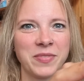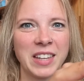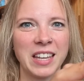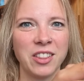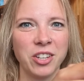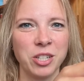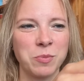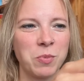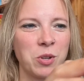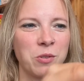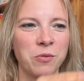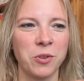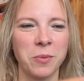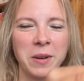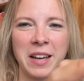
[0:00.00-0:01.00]
It looks
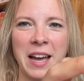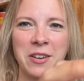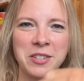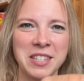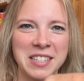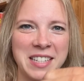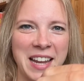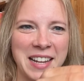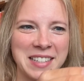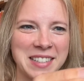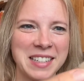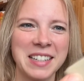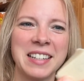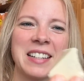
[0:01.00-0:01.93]
beautiful, but how does it taste?